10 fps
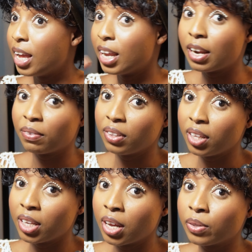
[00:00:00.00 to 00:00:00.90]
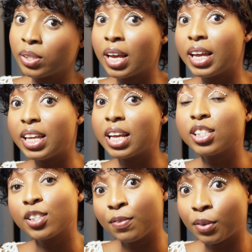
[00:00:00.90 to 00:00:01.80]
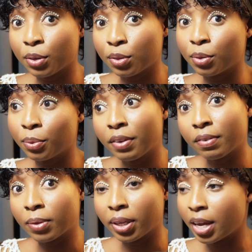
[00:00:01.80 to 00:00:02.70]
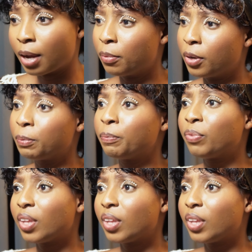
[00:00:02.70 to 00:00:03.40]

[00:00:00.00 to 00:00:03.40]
and everything else gets further away from the camera.